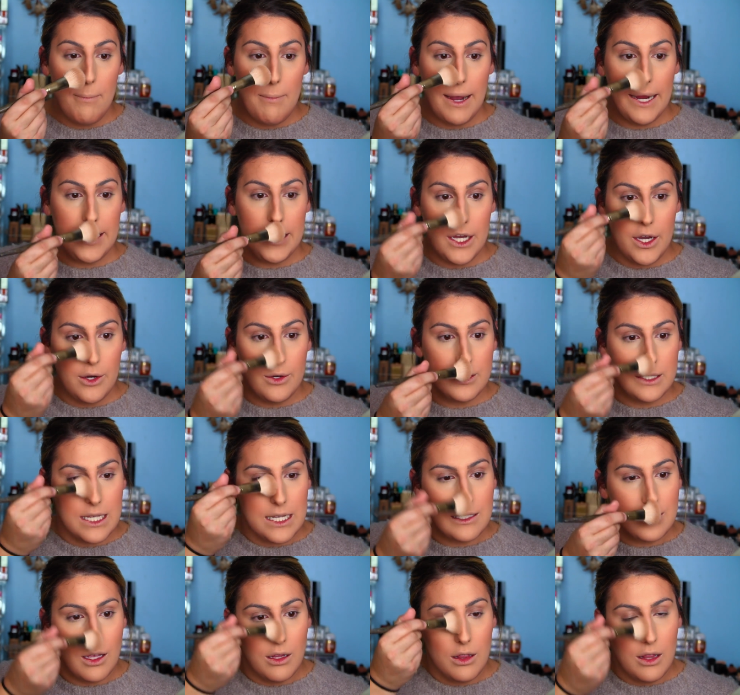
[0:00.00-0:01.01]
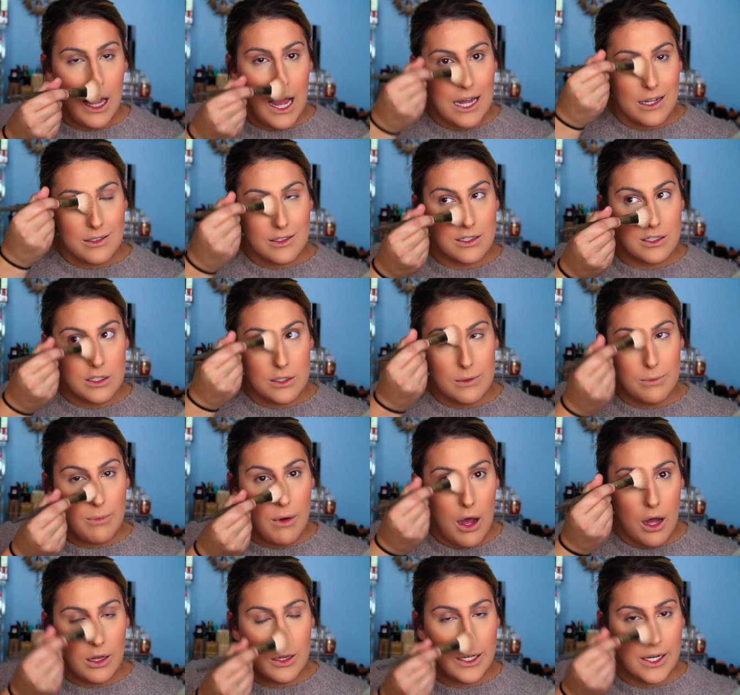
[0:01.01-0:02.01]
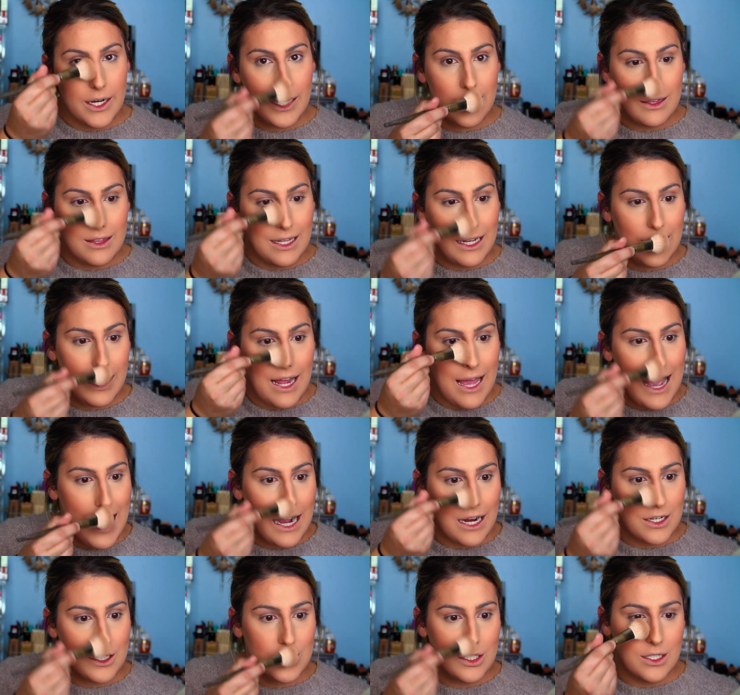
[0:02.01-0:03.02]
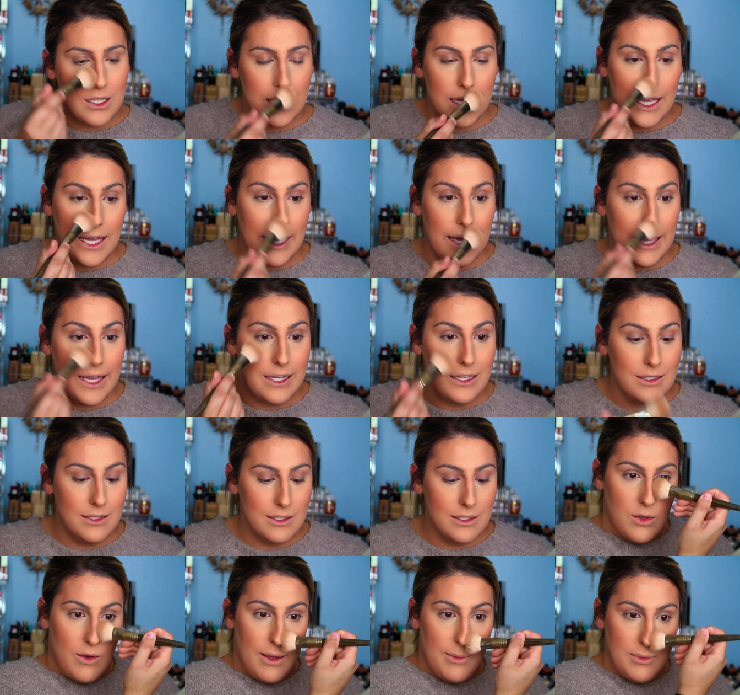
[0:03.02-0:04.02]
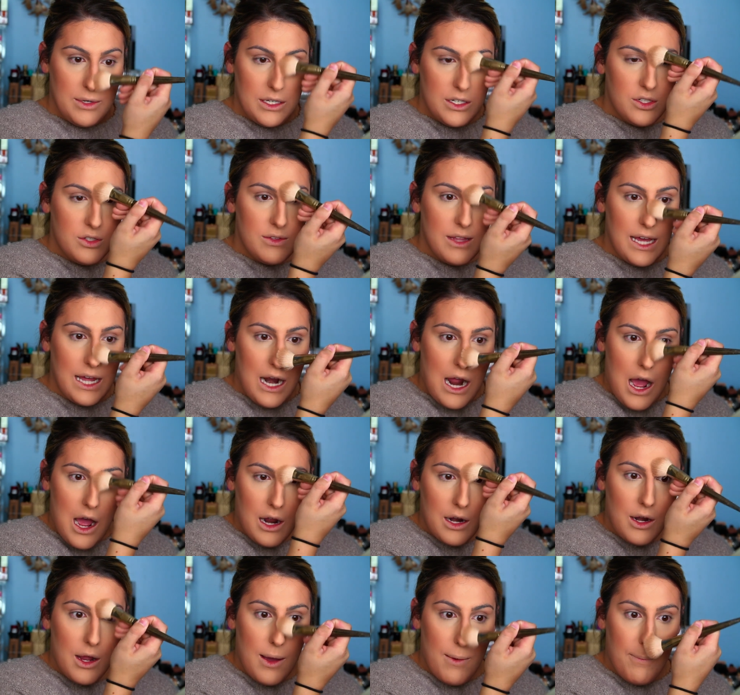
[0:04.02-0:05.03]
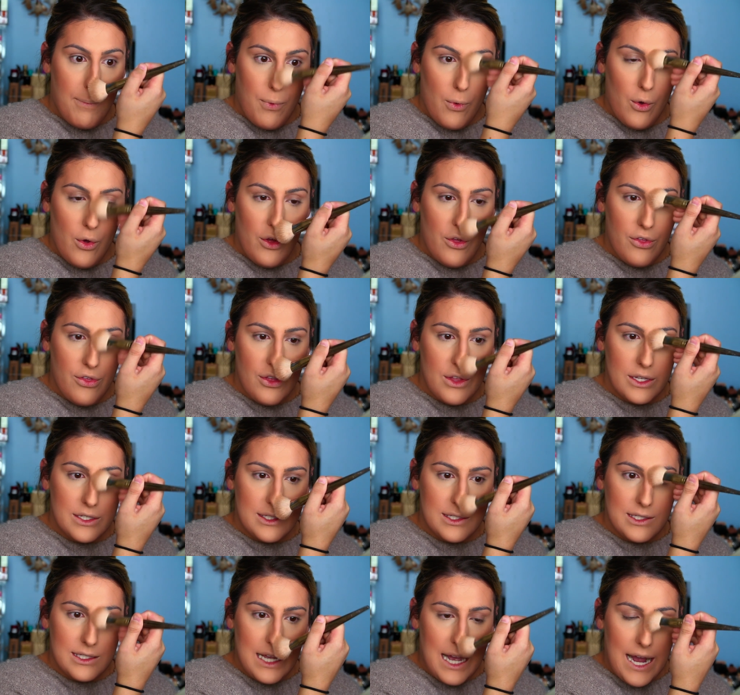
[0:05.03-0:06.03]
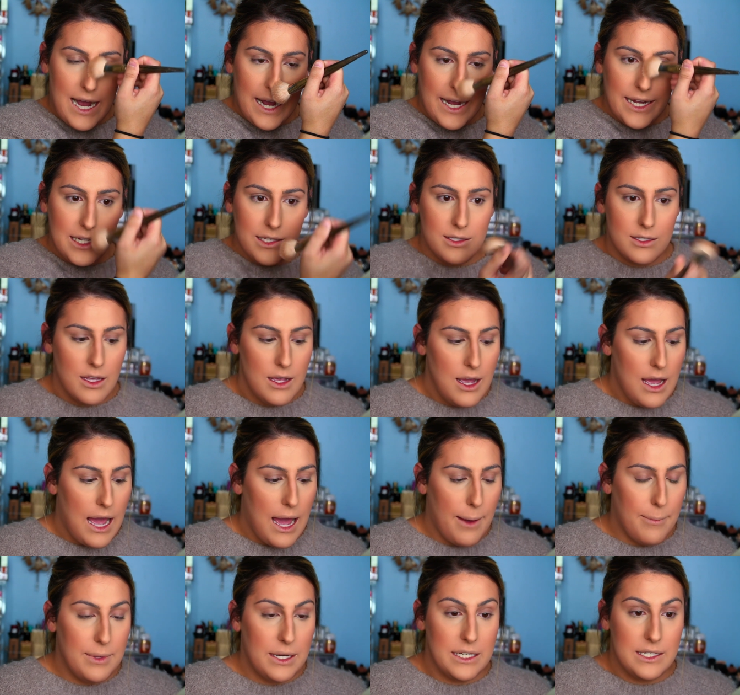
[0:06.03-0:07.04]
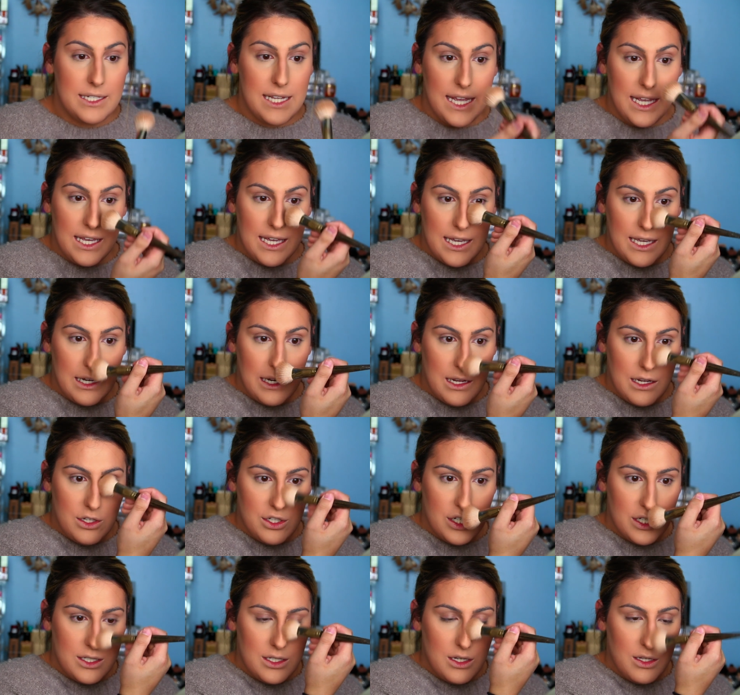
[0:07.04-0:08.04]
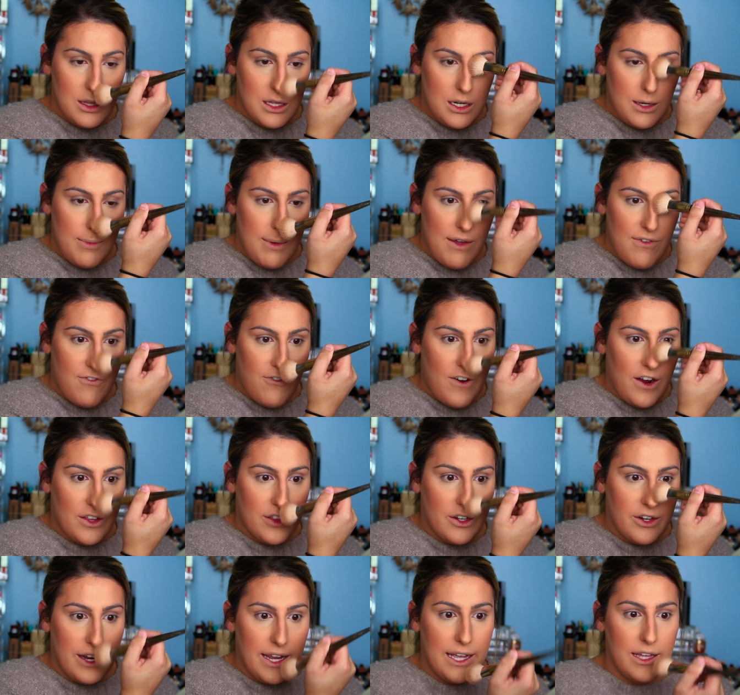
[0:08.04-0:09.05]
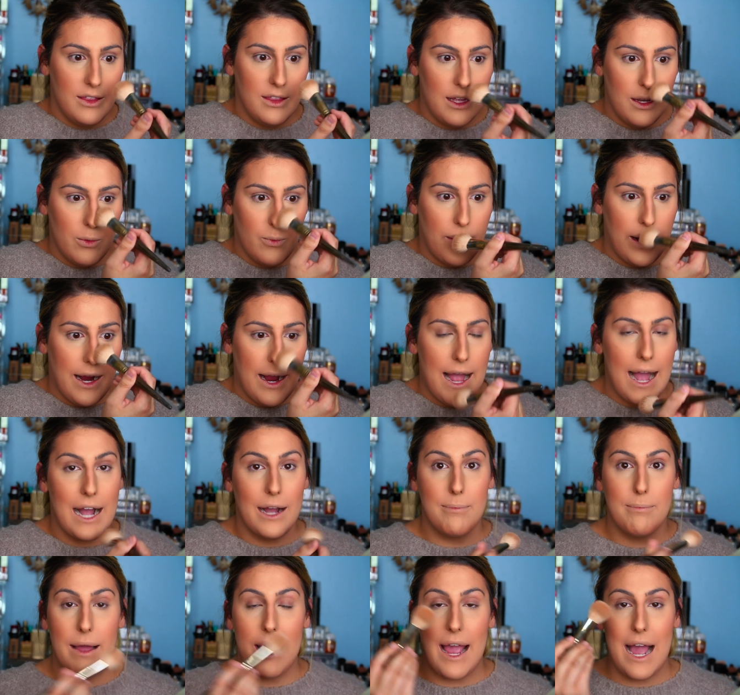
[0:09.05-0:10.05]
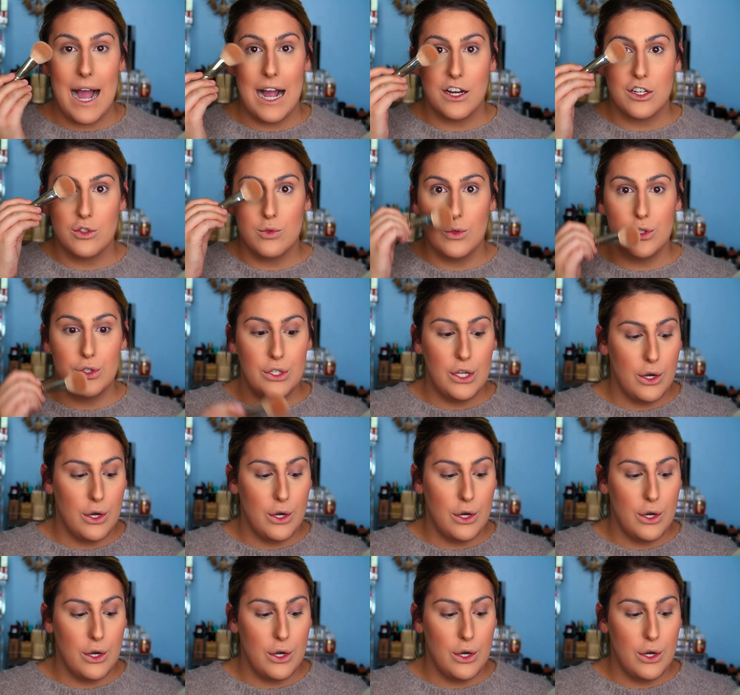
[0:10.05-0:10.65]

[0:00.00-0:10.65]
my nose is a lot smaller than it actually is. So I'm going to do that on both sides. I'm going to take it just a little bit farther in than where my actual